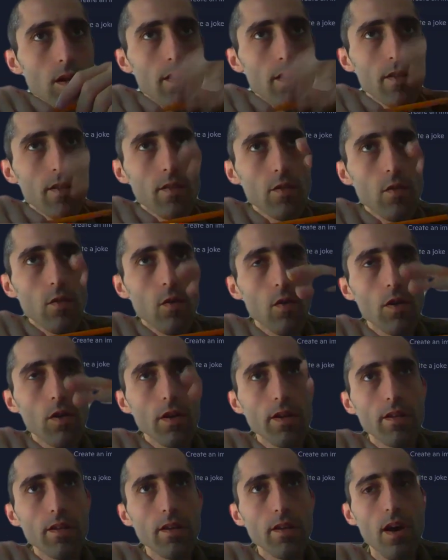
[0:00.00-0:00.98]
let's
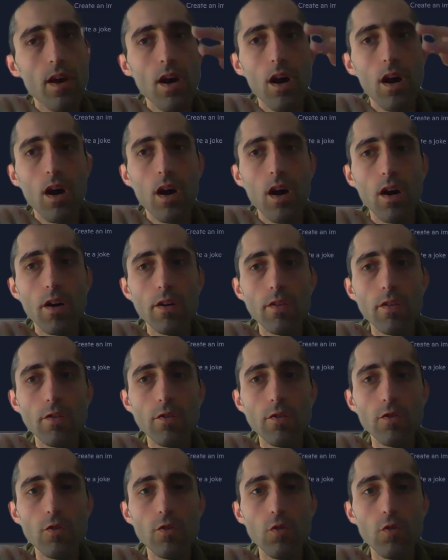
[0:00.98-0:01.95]
call it
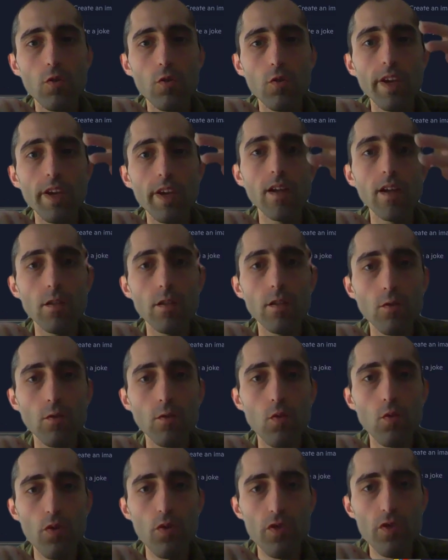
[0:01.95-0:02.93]
hard to
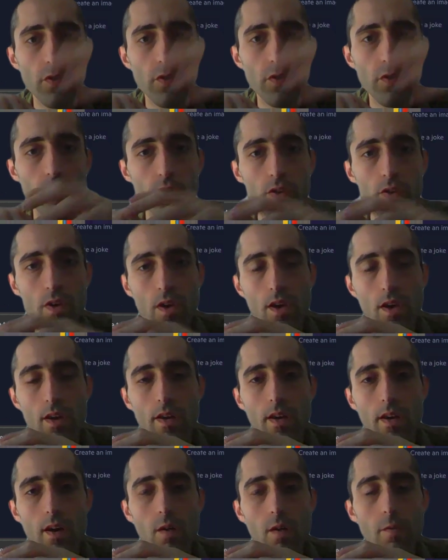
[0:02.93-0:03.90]
heal ulcers.
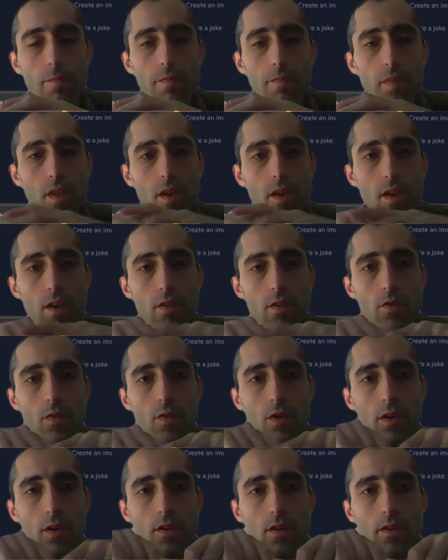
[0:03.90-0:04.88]
Now,
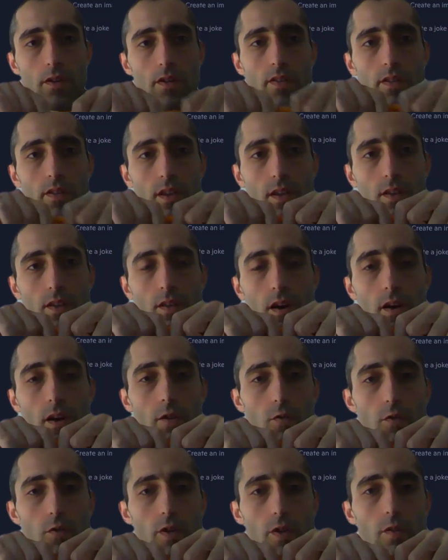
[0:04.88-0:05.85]
as you can understand,
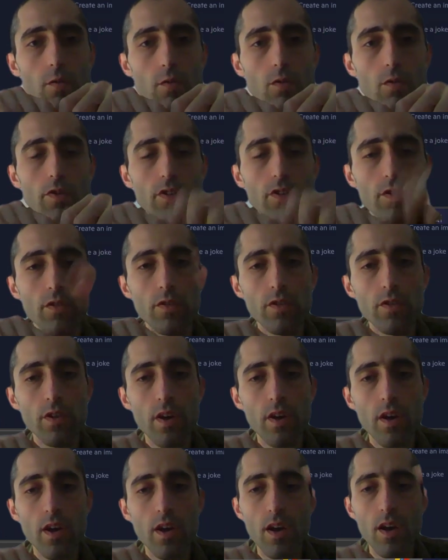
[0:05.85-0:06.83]
hard to heal
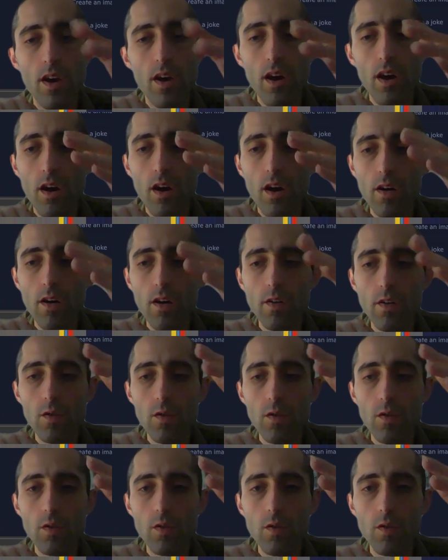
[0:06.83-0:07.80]
ulcers are
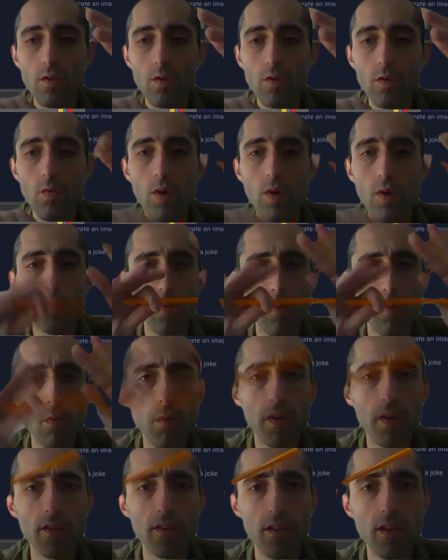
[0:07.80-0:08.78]
quite
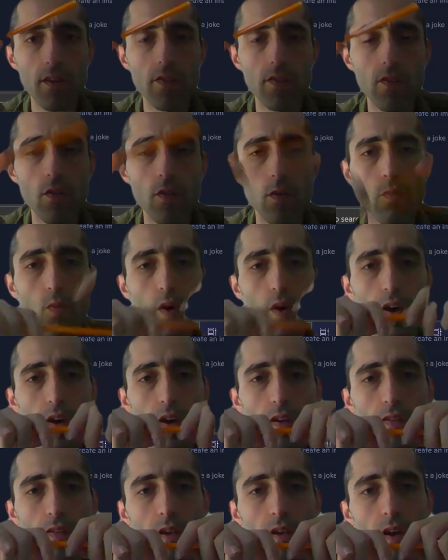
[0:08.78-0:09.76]
problematic in some
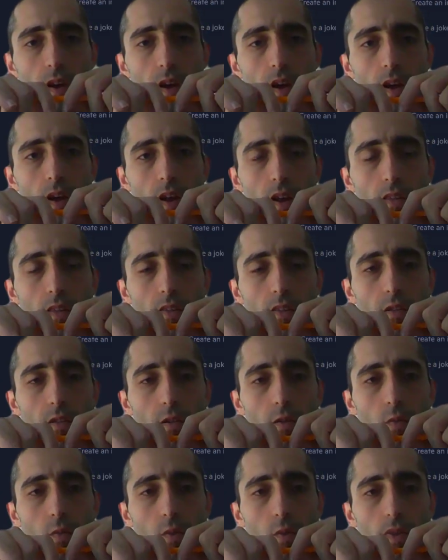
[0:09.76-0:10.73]
ways. Let's
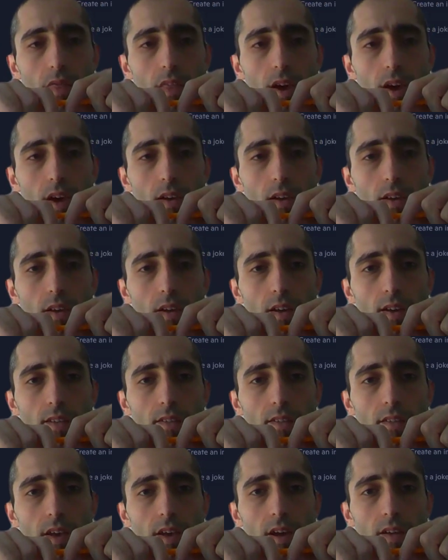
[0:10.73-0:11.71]
start with the
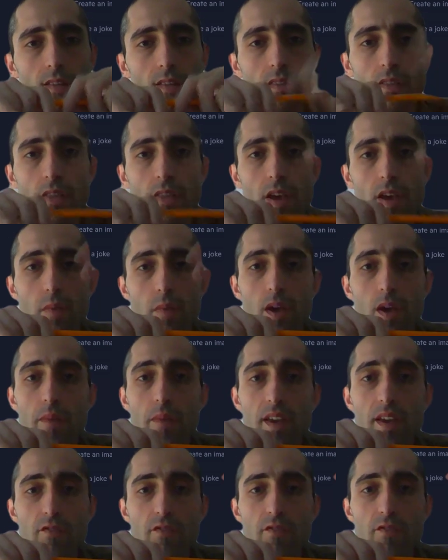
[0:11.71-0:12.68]
idea that they
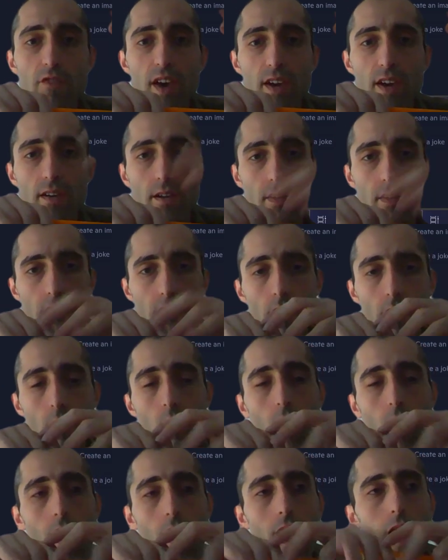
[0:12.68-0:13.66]
may be infected.
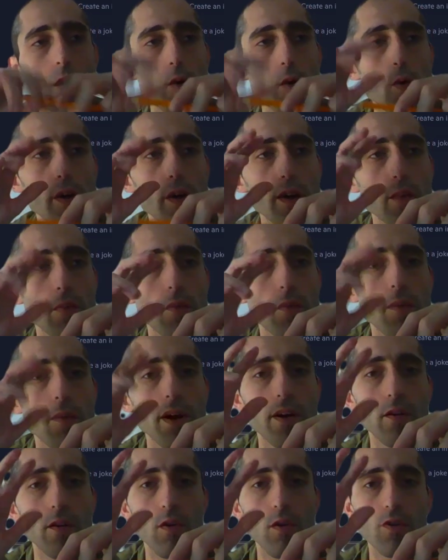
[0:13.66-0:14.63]
Now, how
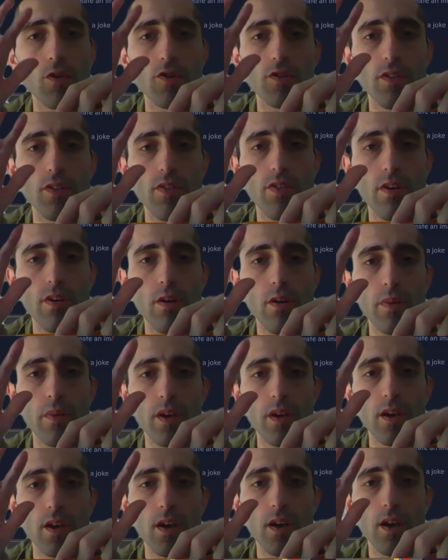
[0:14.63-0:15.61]
hyperbaric oxygen
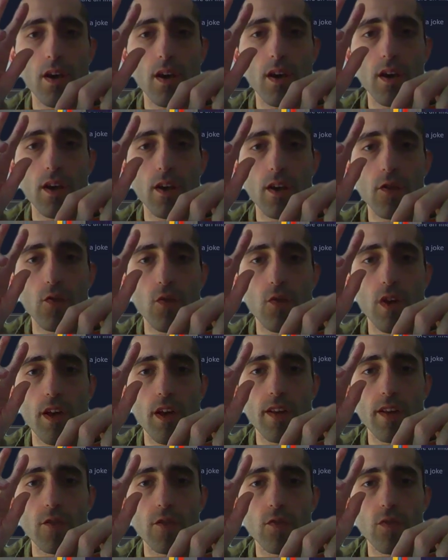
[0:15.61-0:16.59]
therapy is
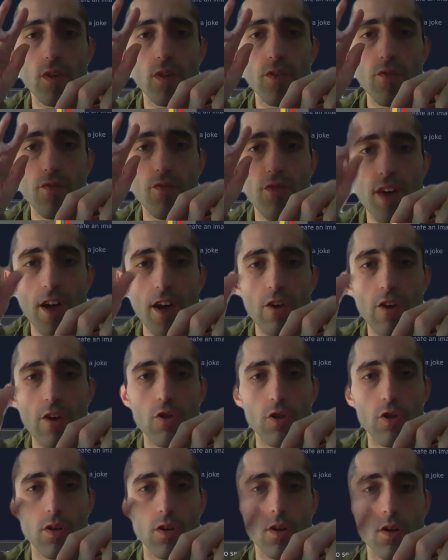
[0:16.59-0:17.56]
related to
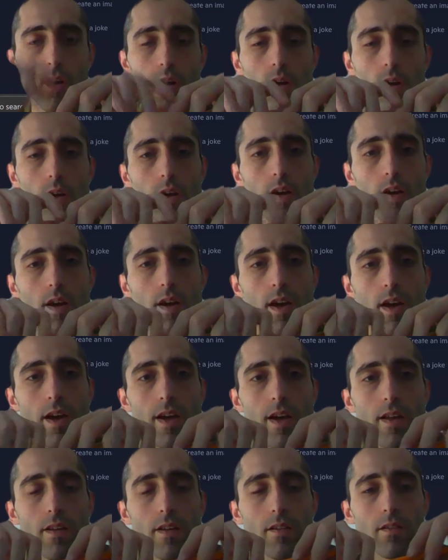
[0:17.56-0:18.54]
infection.
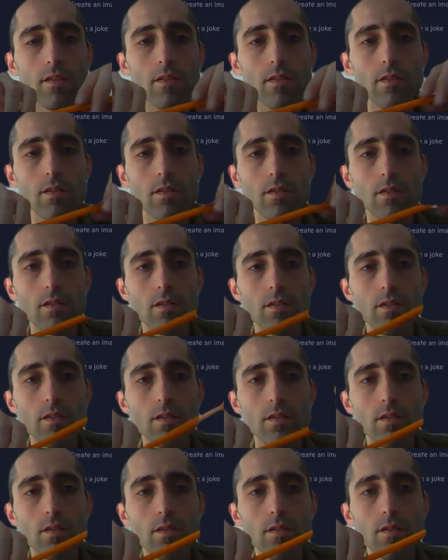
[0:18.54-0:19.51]
And
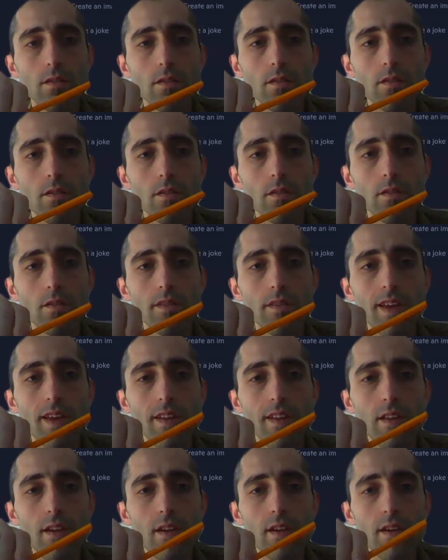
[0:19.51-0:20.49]
the
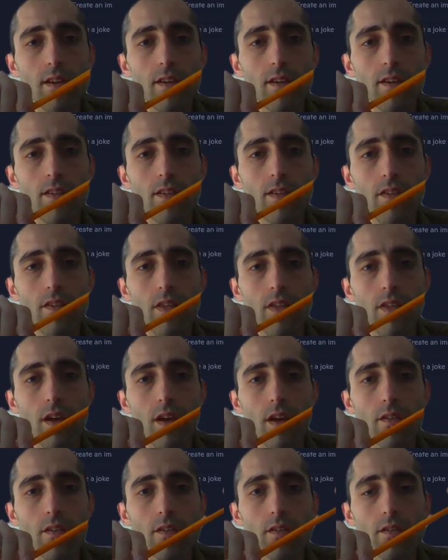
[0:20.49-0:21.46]
idea is
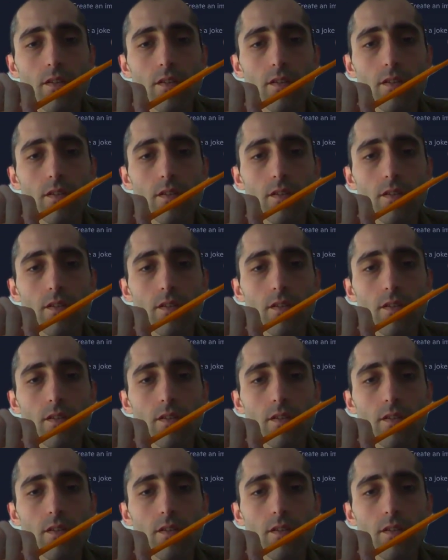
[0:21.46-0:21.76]
that